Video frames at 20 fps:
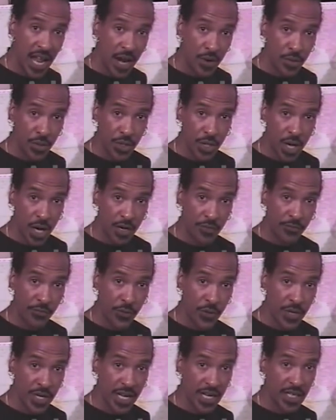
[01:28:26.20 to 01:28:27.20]
Aragon,
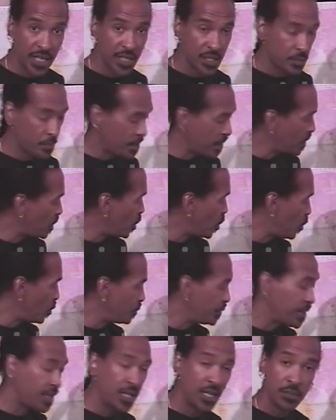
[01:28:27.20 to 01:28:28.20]
Ferdinand and Isabella
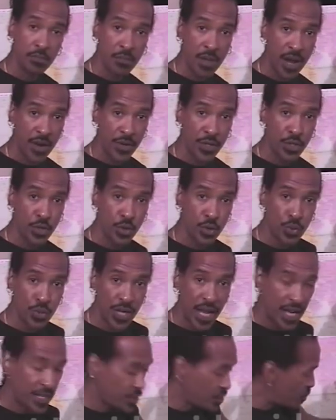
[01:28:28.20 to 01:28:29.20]
only got married to
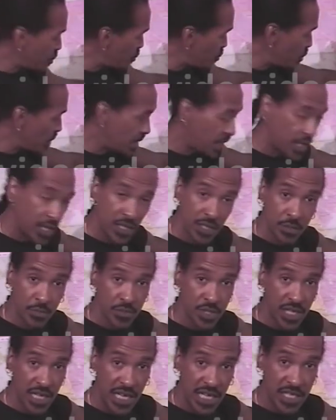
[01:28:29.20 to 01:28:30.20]
unite the two
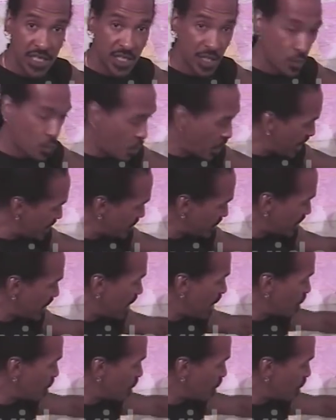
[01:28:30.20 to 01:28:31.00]
kingdoms, east and west,